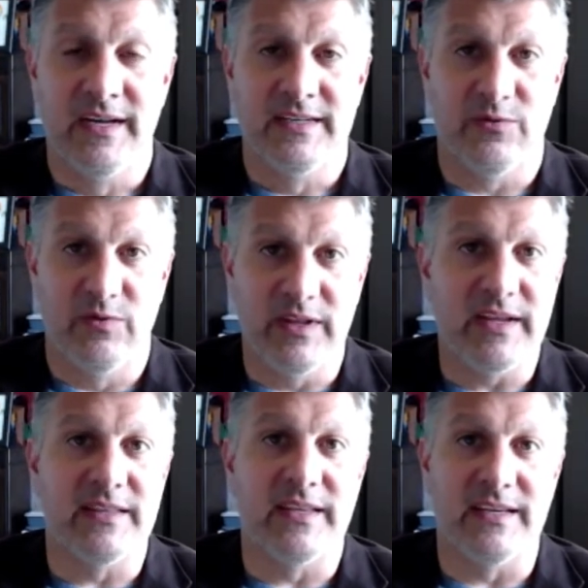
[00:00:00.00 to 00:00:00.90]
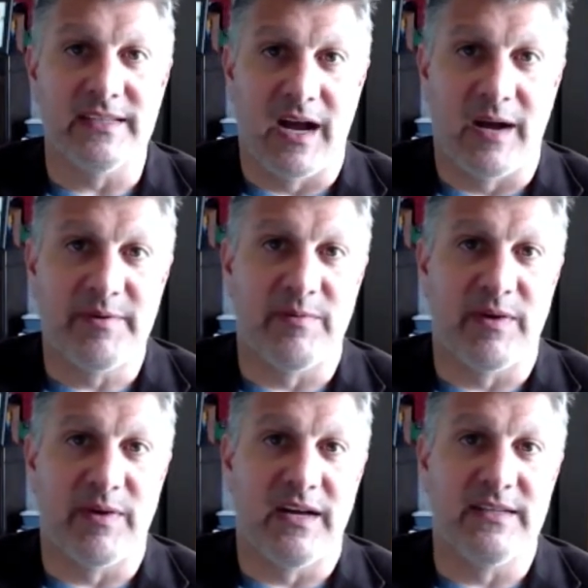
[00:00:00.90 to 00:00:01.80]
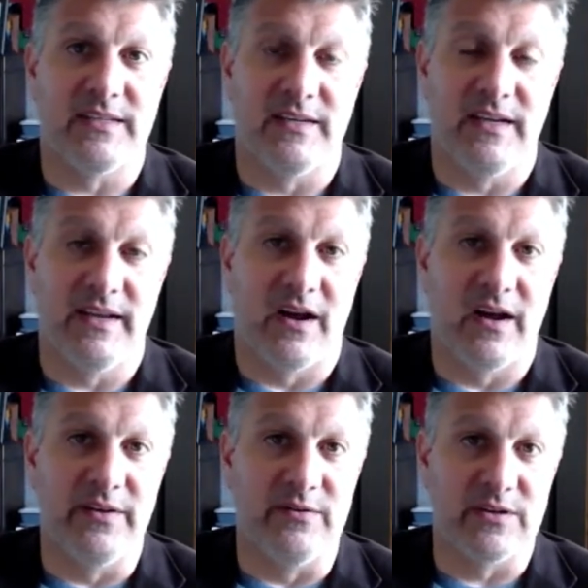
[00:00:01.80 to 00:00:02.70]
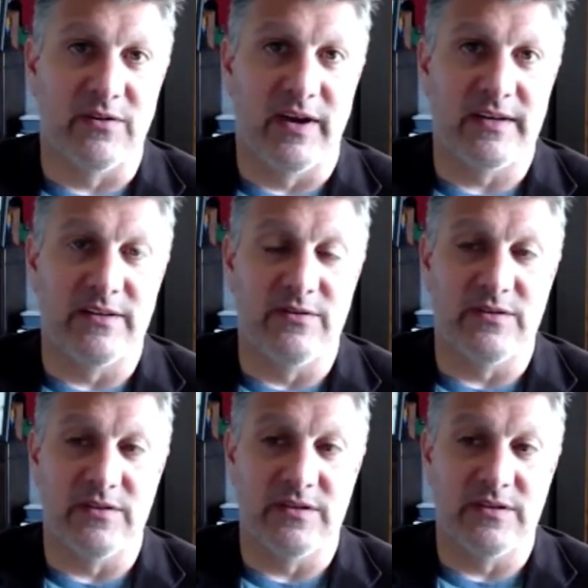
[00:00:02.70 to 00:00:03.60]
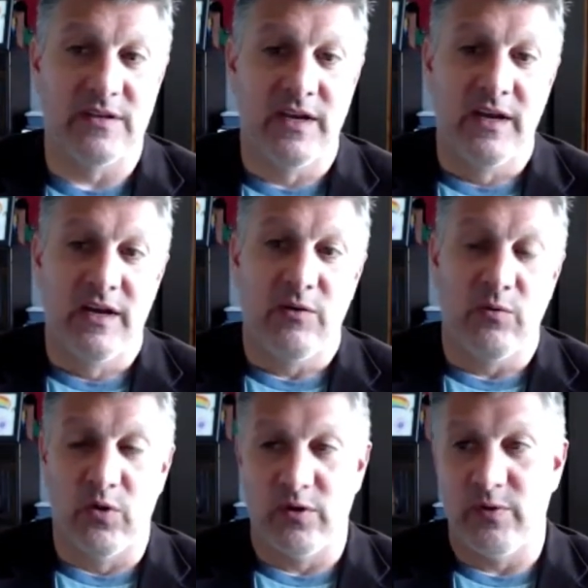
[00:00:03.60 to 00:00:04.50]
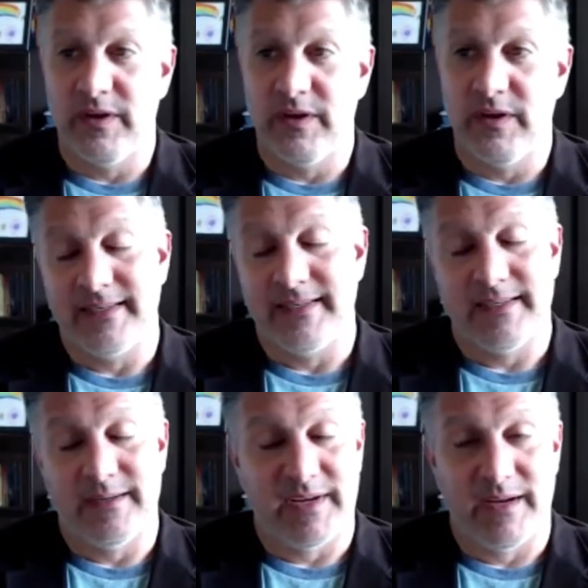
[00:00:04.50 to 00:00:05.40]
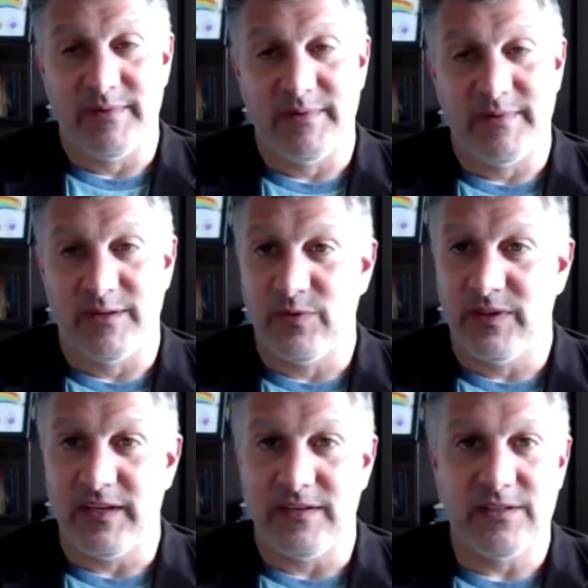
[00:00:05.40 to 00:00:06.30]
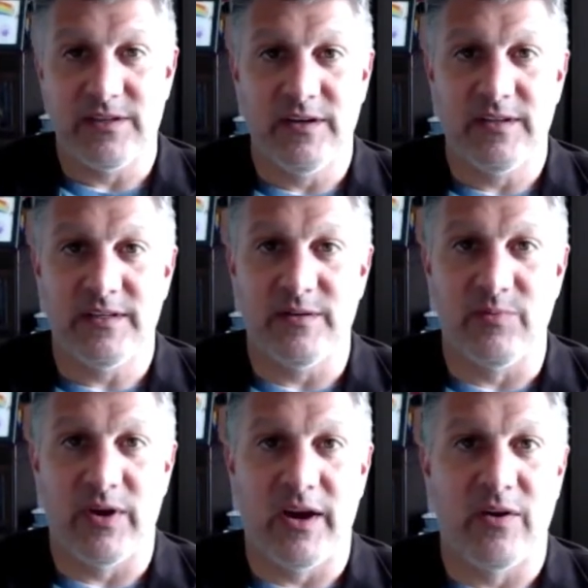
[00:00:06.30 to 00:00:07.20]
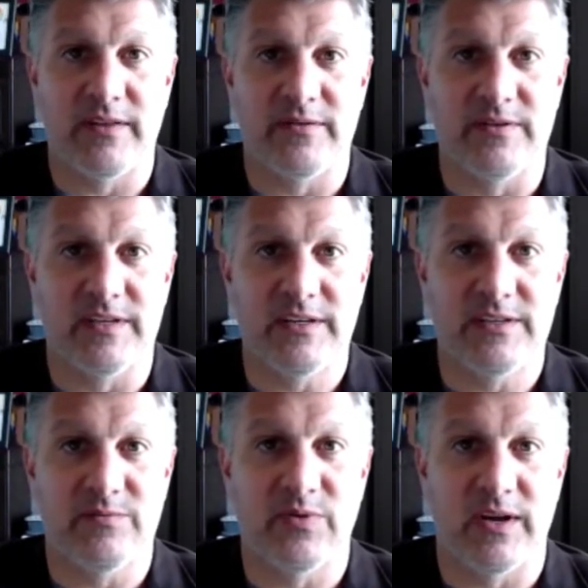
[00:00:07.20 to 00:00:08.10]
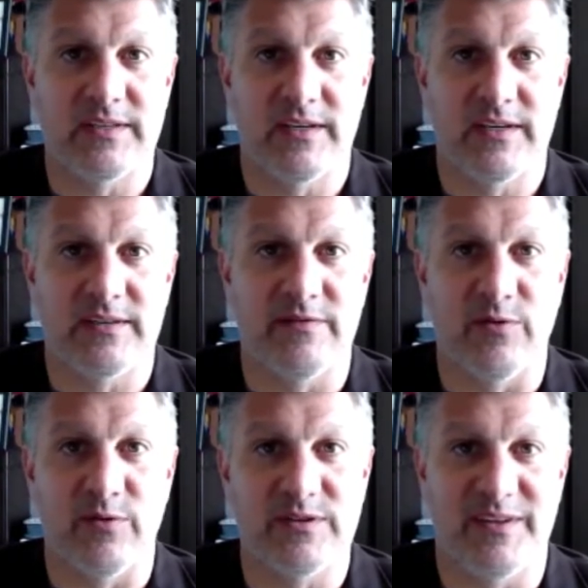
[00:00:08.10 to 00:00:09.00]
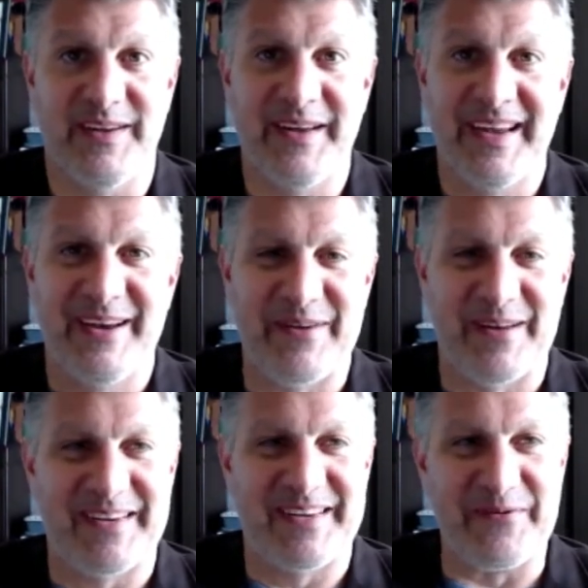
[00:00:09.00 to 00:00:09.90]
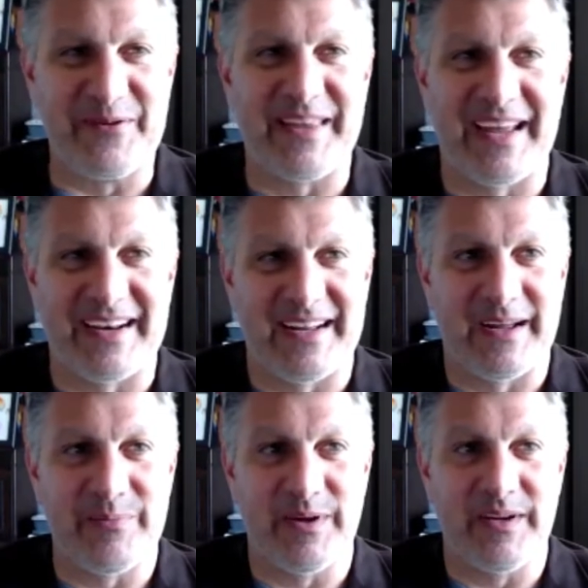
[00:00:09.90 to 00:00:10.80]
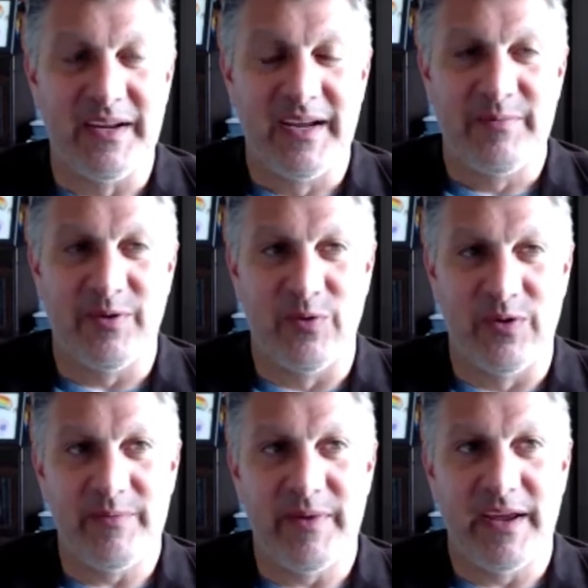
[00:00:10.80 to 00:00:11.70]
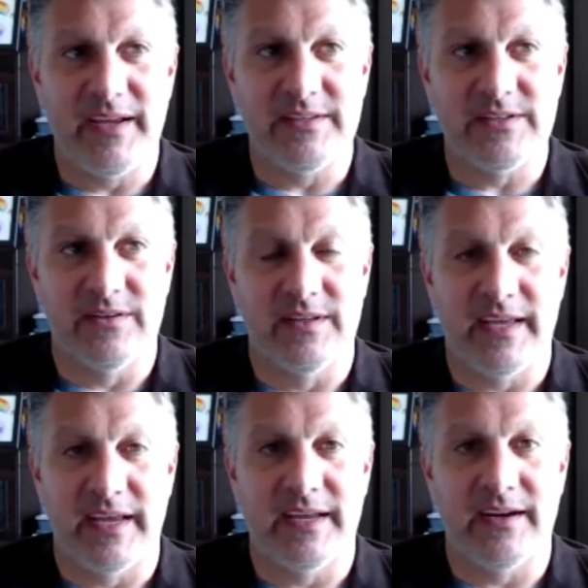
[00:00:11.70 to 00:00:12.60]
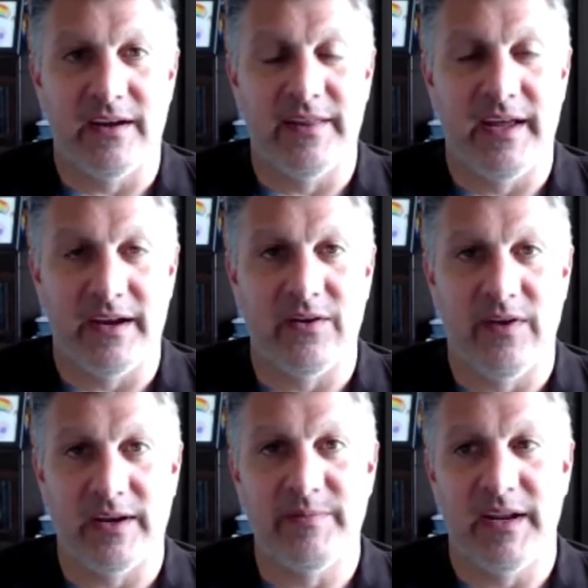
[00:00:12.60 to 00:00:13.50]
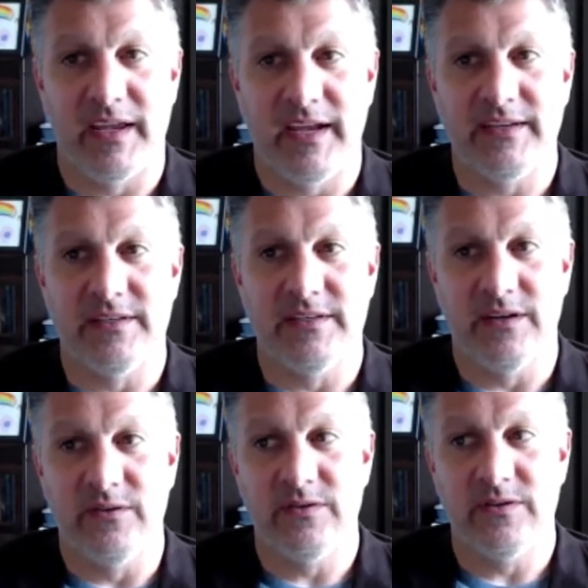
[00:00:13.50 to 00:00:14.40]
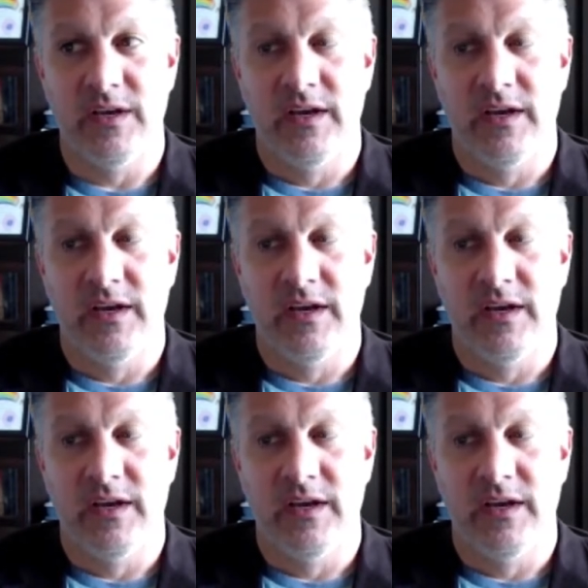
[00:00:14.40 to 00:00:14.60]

to really get things optimized and on those correct doses. Work with sometimes it's with the insurance, the prior authorization process. Unfortunately, we have to deal with that a lot, but really making sure that they get on that correct medication dose